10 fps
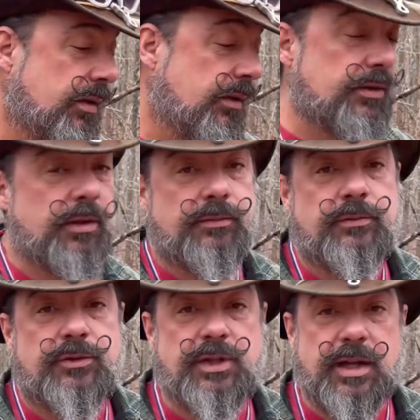so
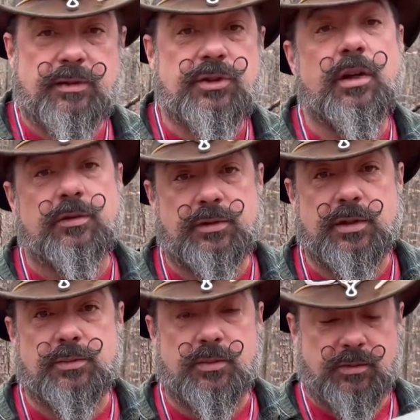she owns
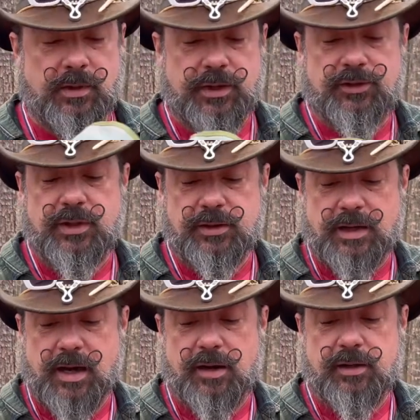this one, and she has
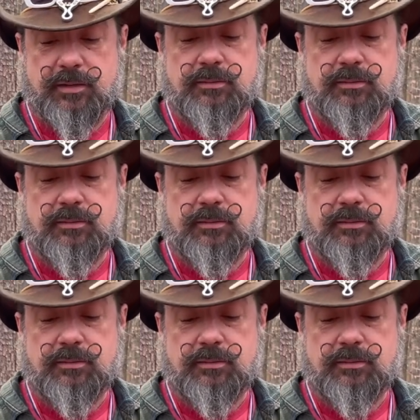carried it